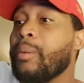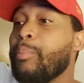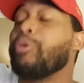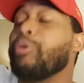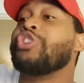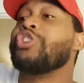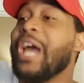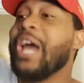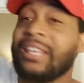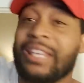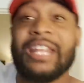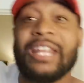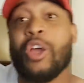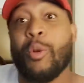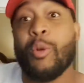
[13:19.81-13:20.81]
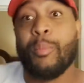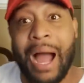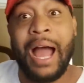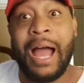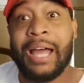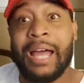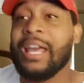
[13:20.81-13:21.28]
project that in your
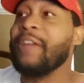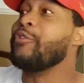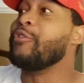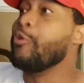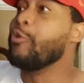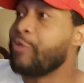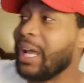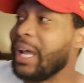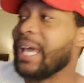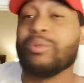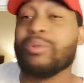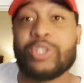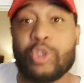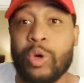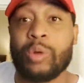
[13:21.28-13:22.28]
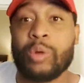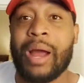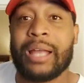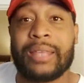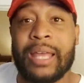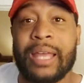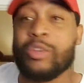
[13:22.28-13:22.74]
mind, if you felt like he was doing the
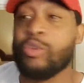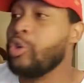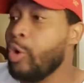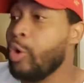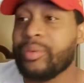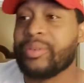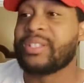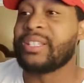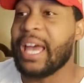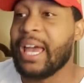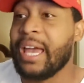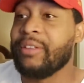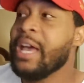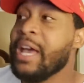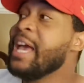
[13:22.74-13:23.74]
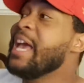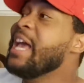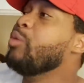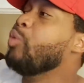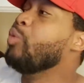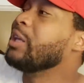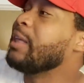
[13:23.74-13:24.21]
right thing, you knew he was saved, he
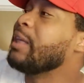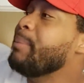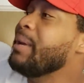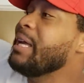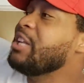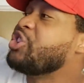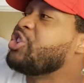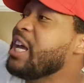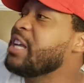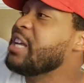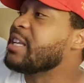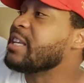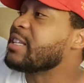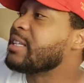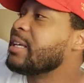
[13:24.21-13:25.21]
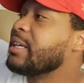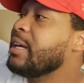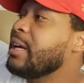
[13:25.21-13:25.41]
went to meet Jesus.